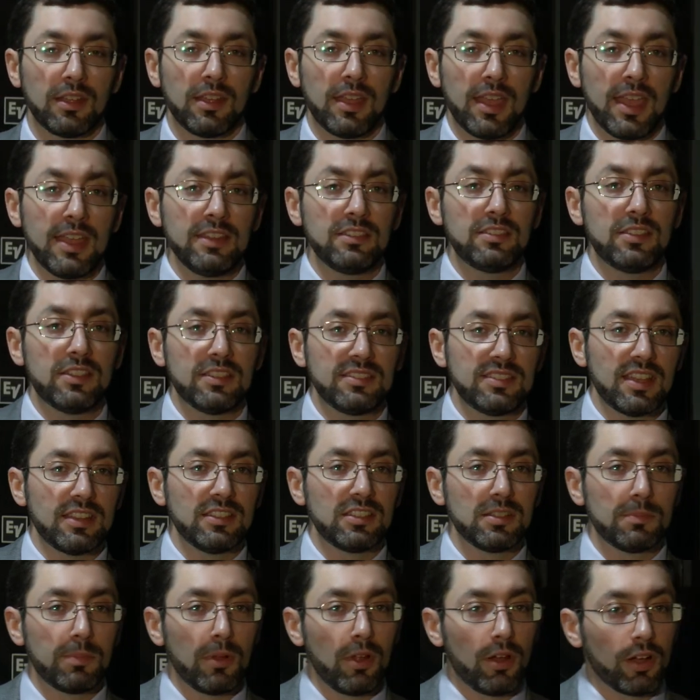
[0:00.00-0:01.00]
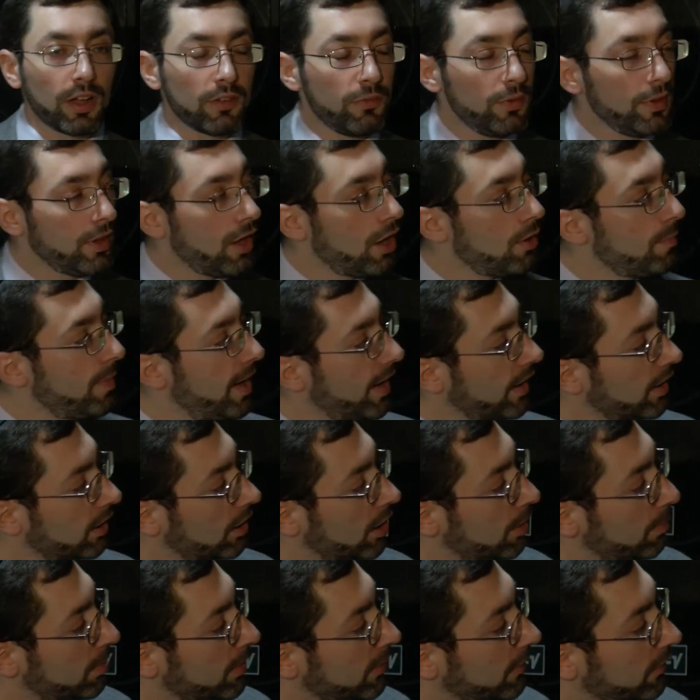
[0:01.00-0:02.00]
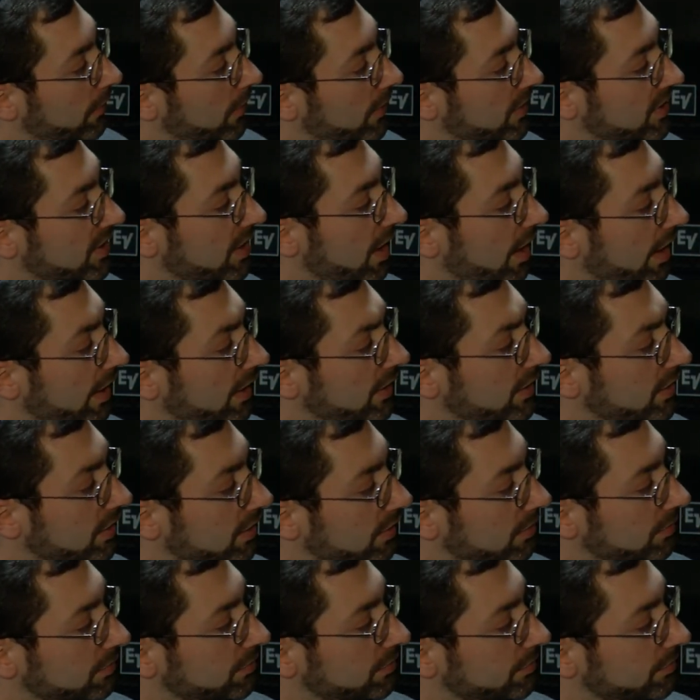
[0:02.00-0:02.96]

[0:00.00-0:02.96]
into the center block, if we go back a couple of slides.